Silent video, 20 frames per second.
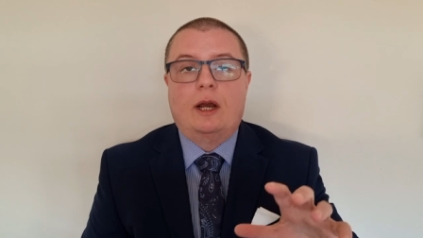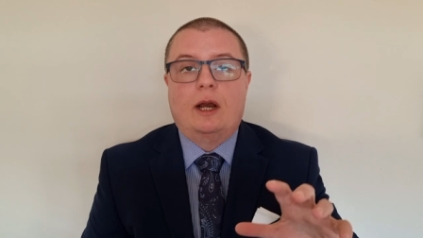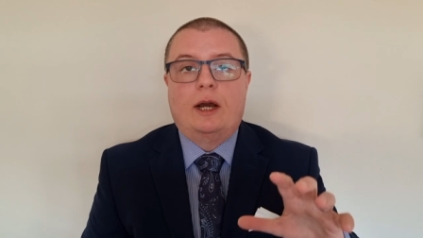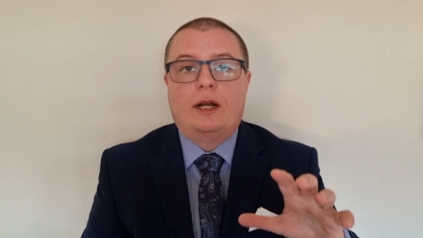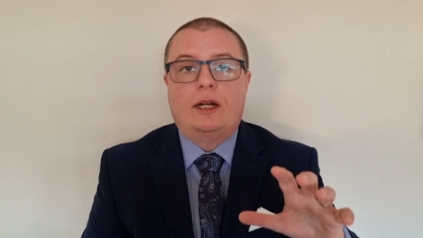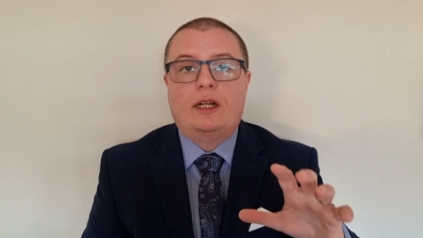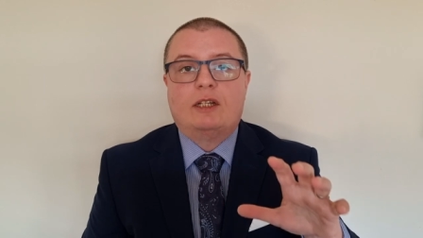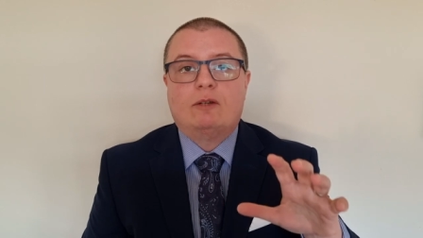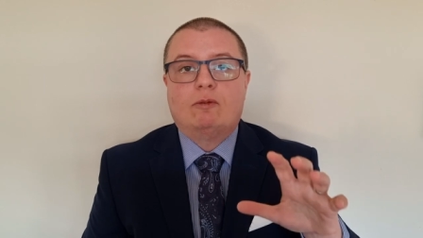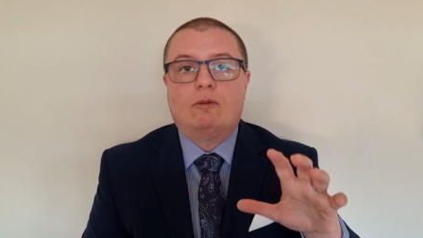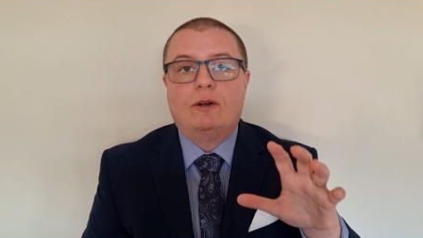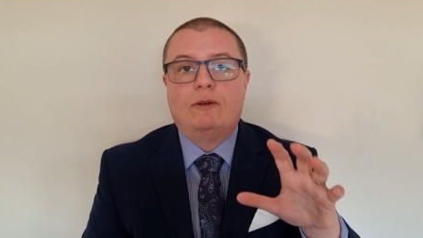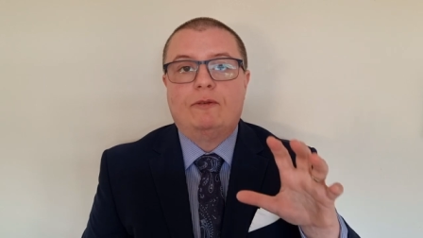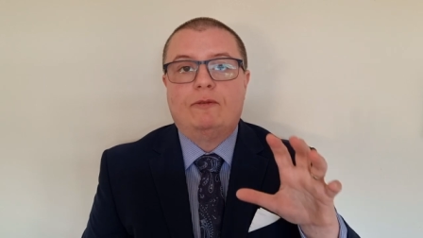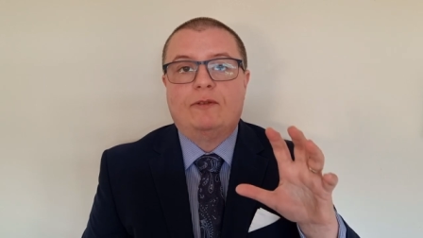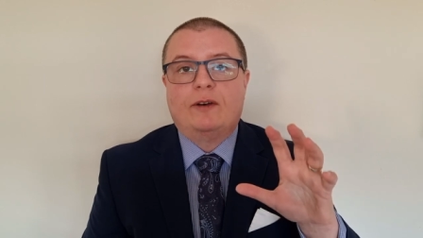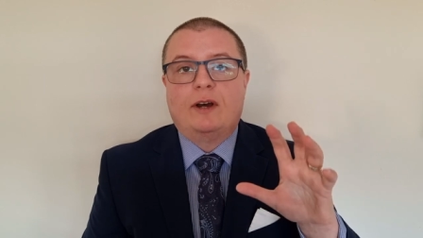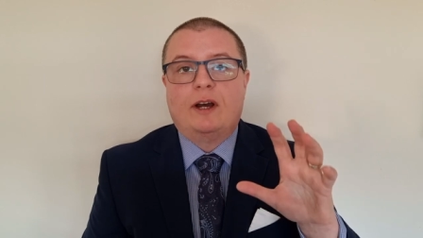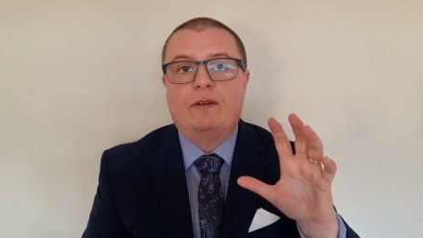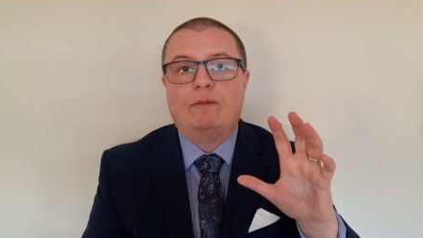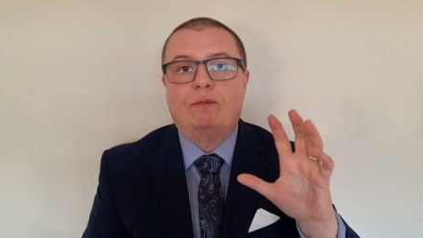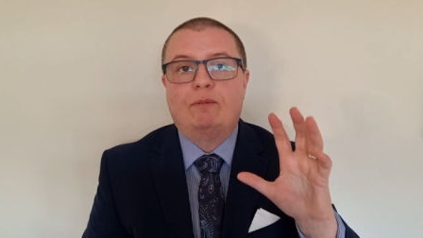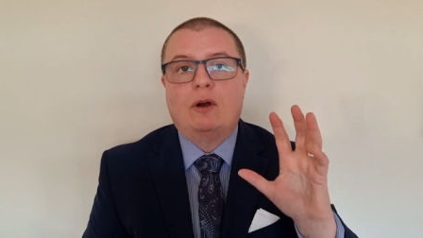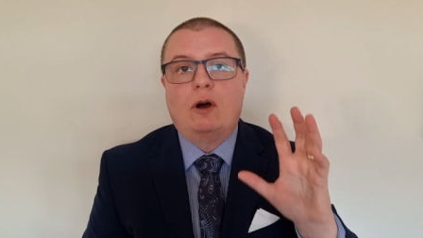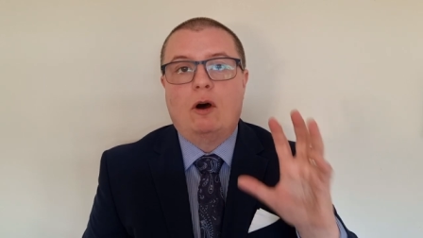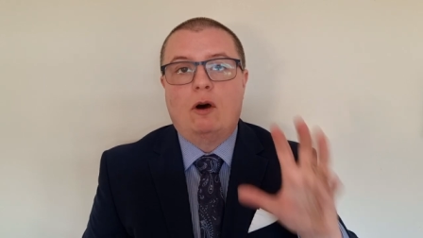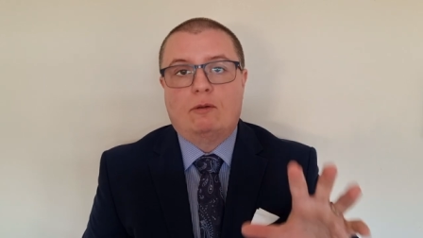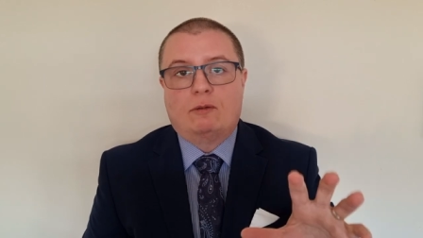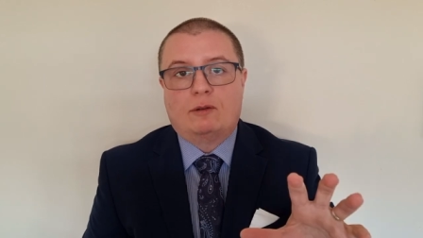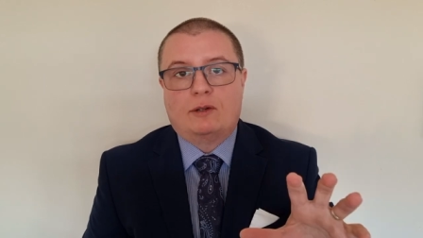And it's one of five
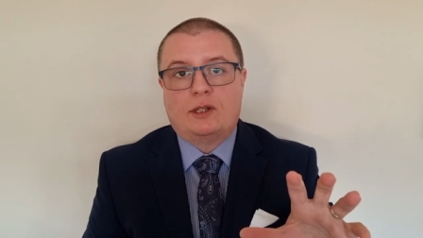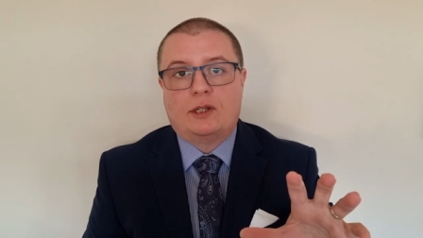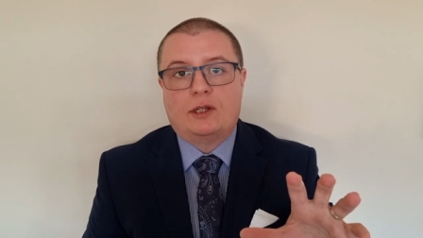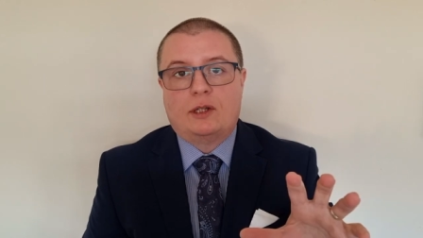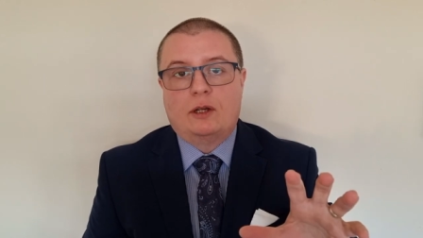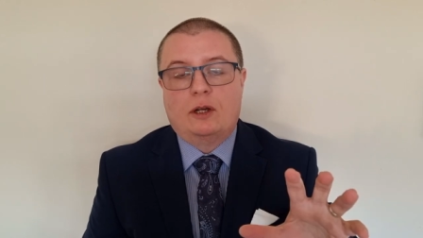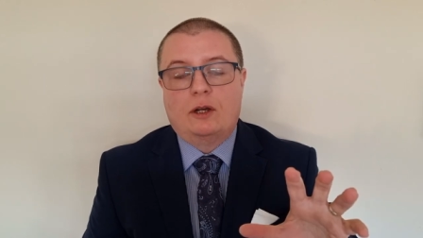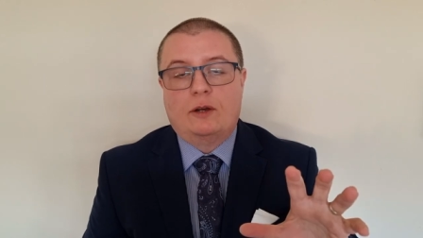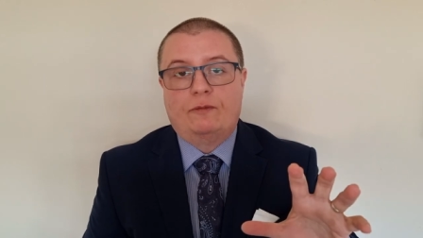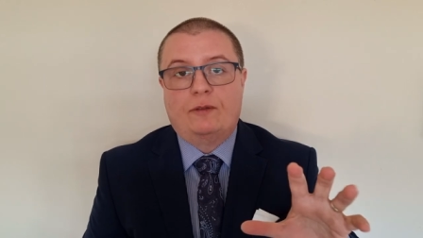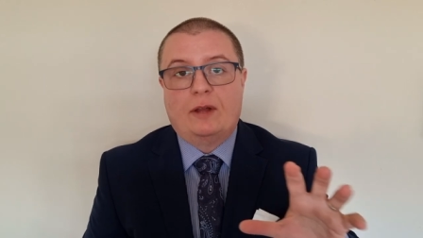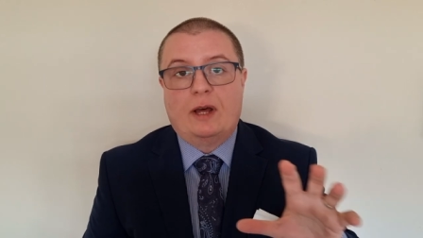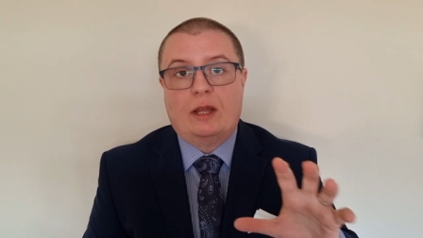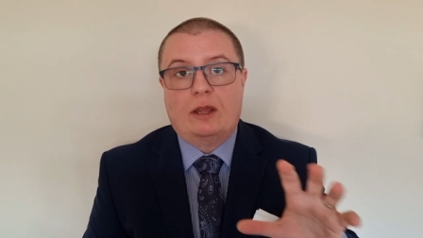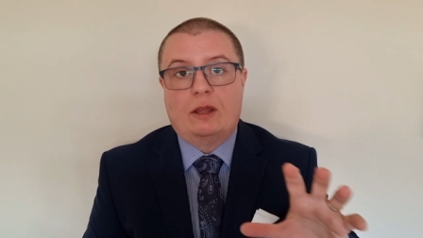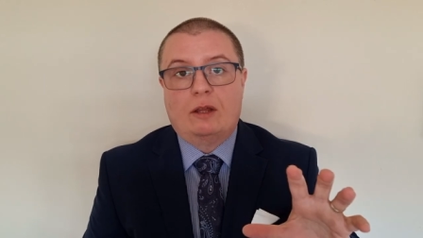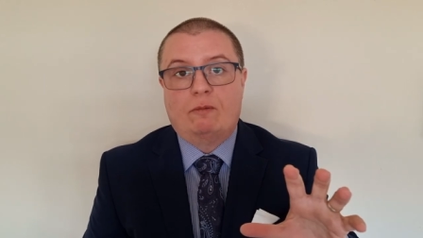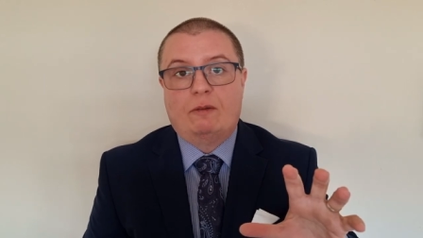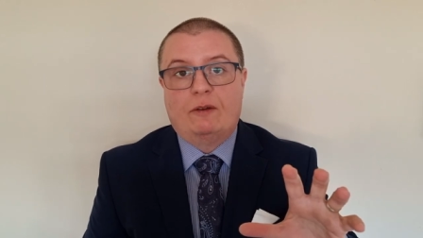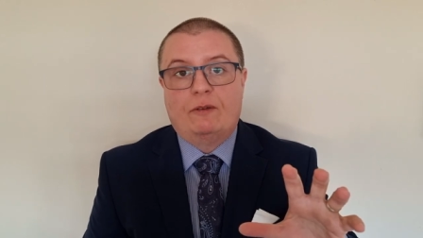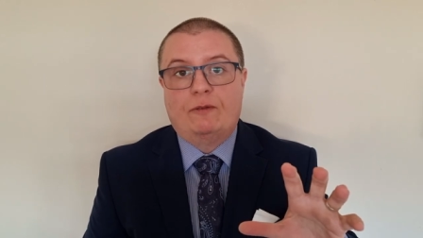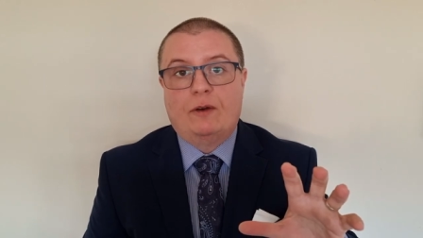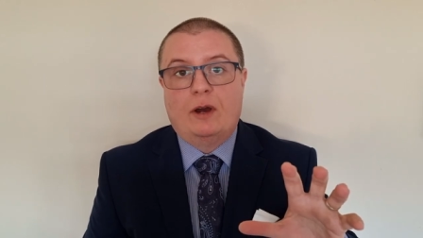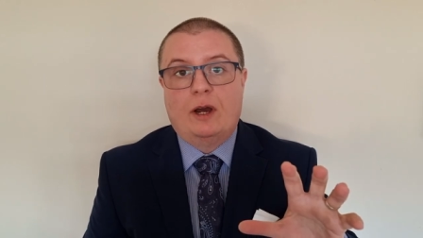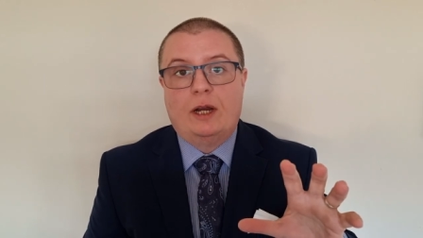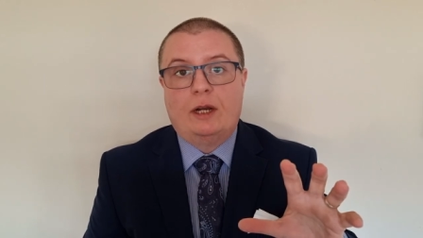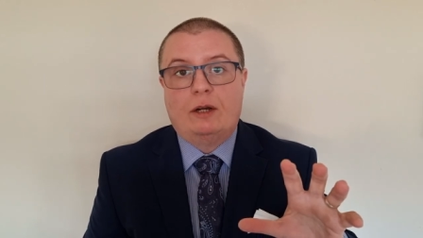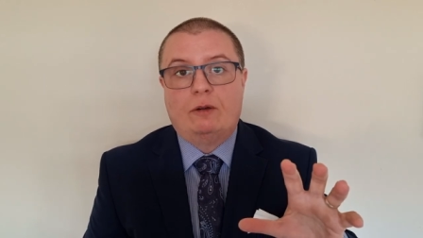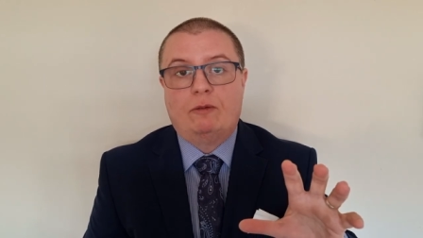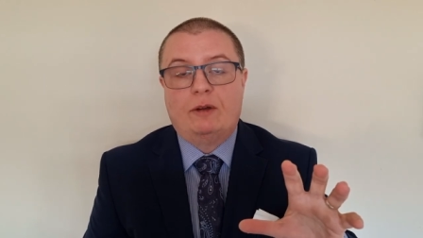blocks of that that we
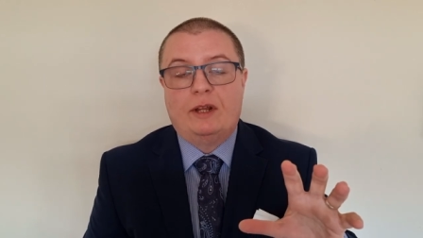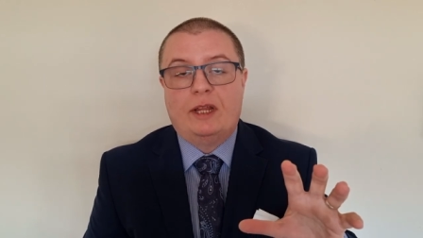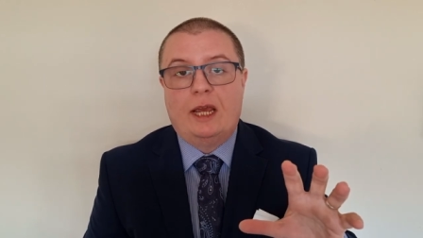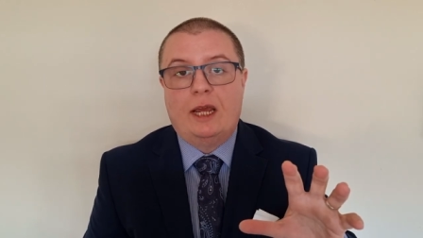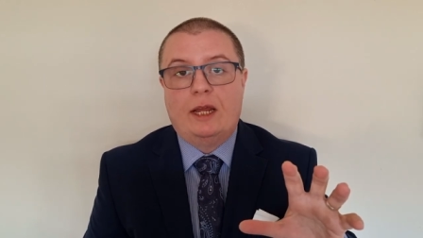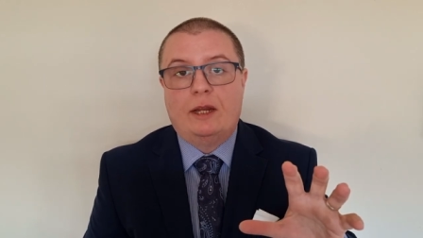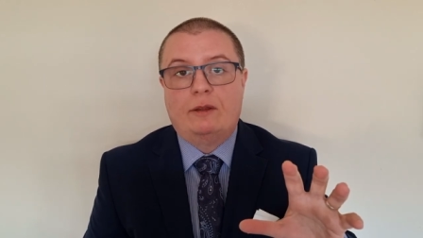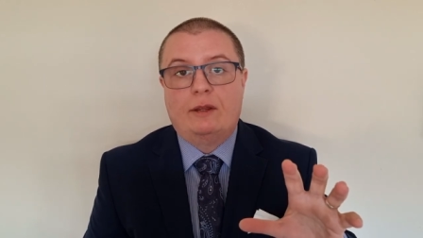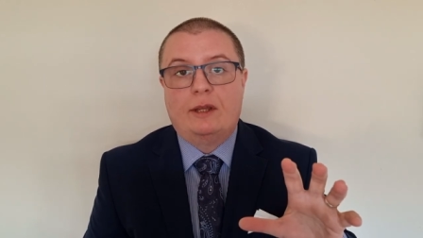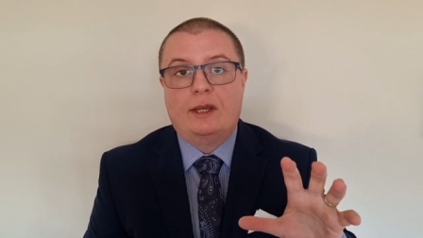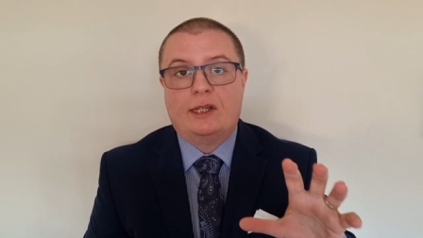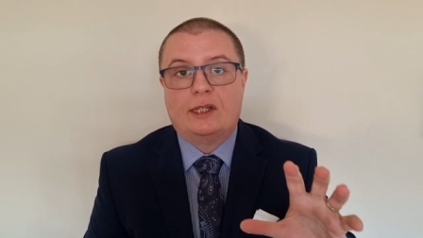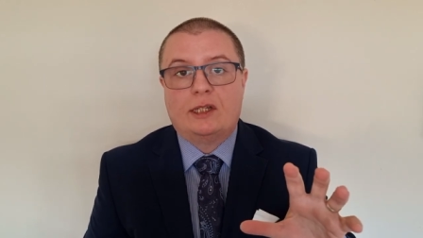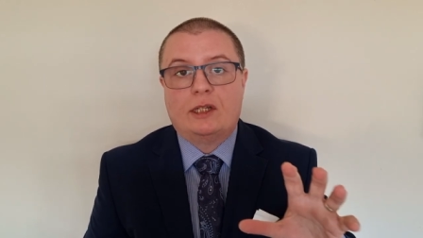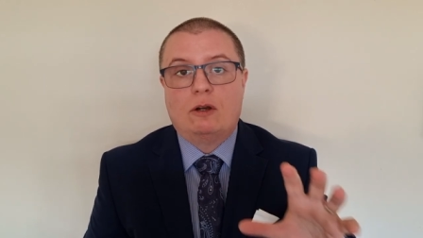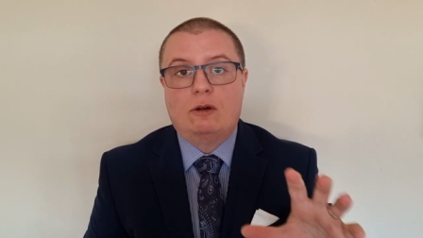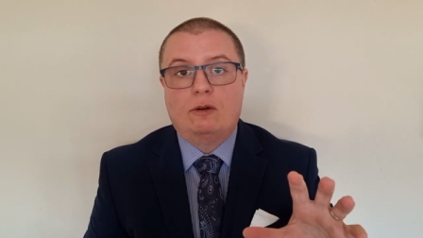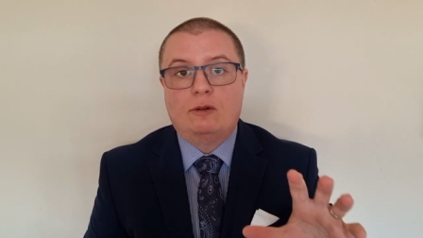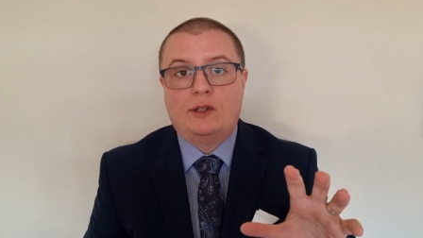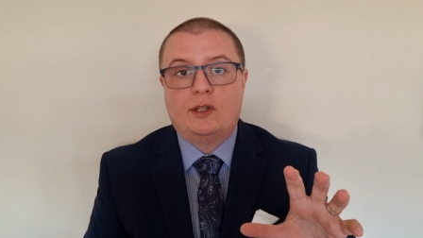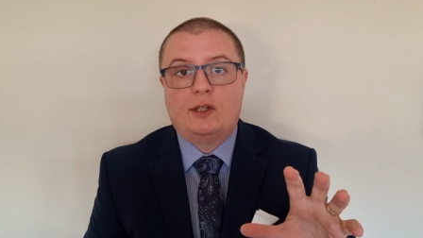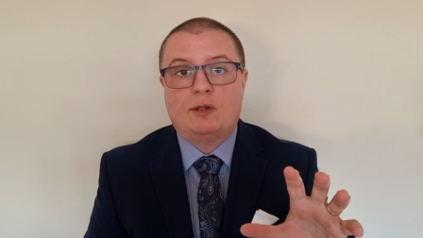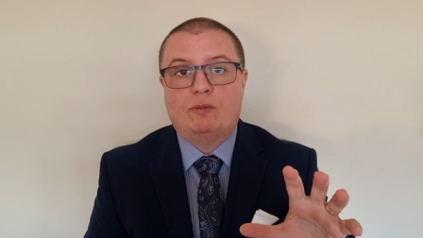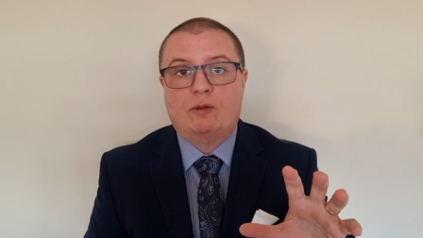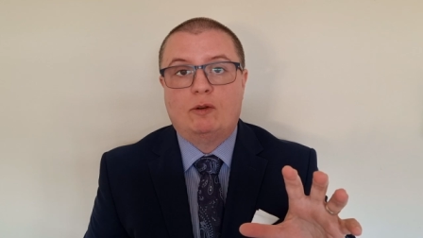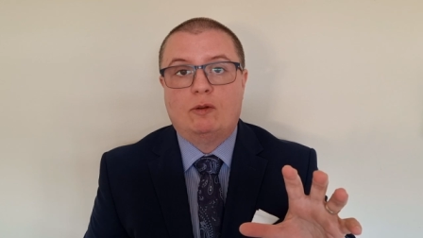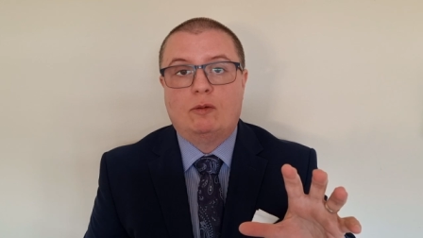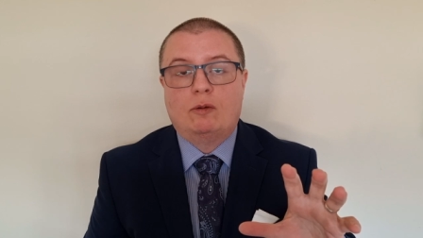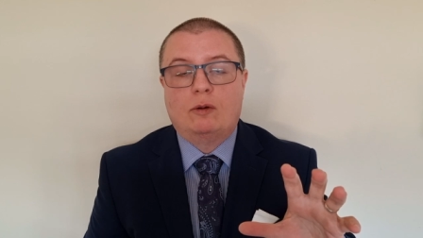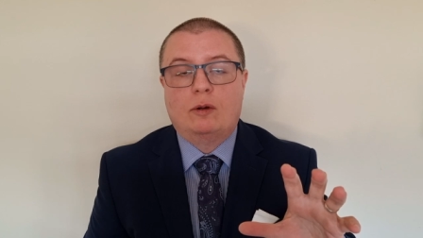find within this
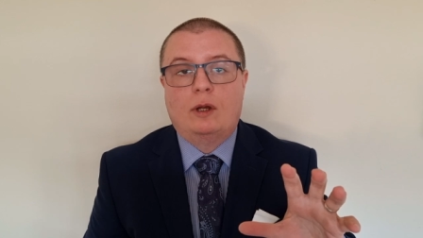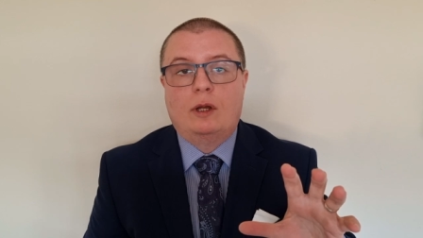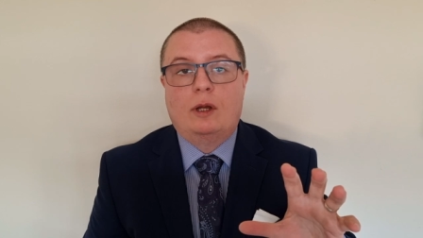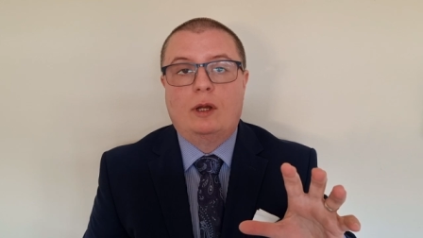Gospel